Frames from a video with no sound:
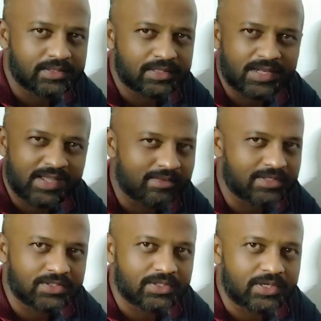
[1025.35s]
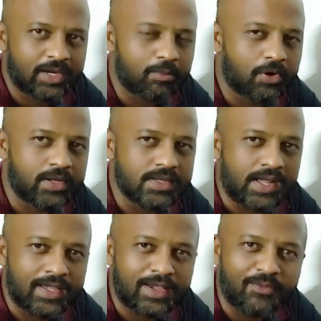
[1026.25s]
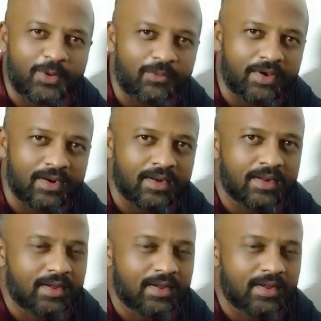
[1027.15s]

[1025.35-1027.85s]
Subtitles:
There's like just dead bodies lying everywhere.